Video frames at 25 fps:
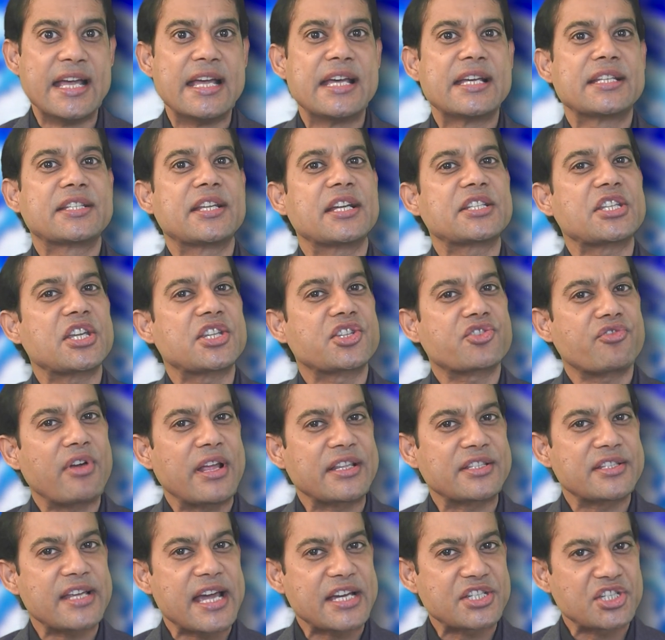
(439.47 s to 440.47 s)
such as
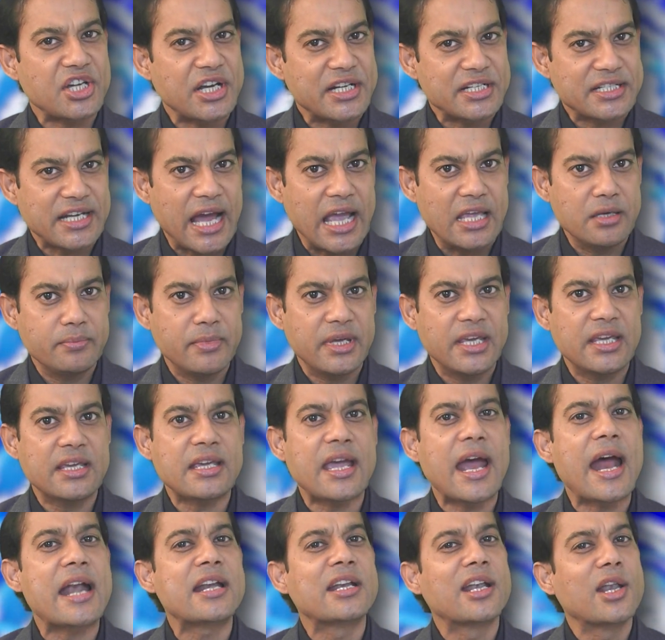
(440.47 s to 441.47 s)
transaction timing
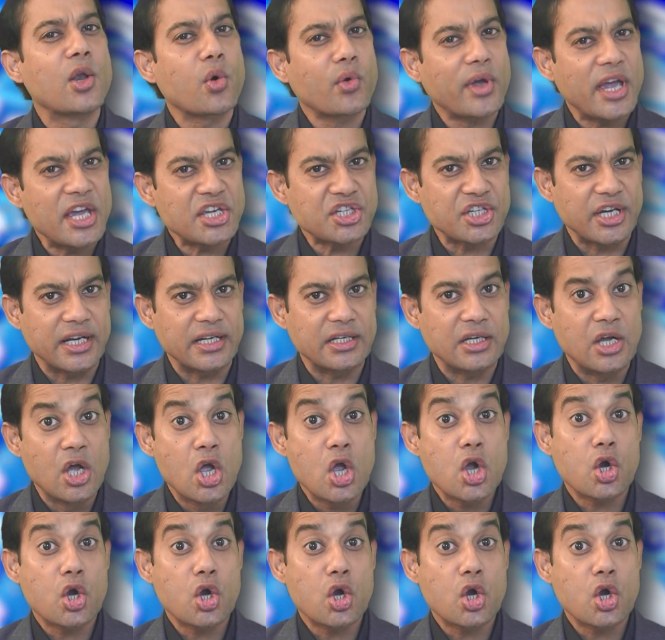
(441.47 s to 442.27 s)
and location,